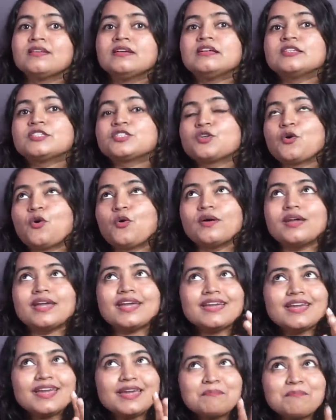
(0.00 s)
So,
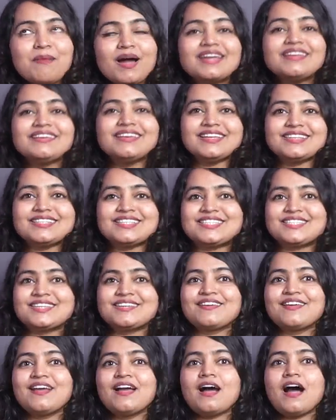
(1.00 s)
in my list,
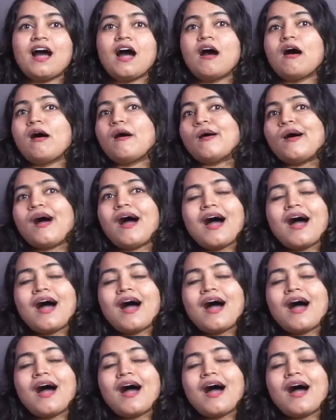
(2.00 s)
uh,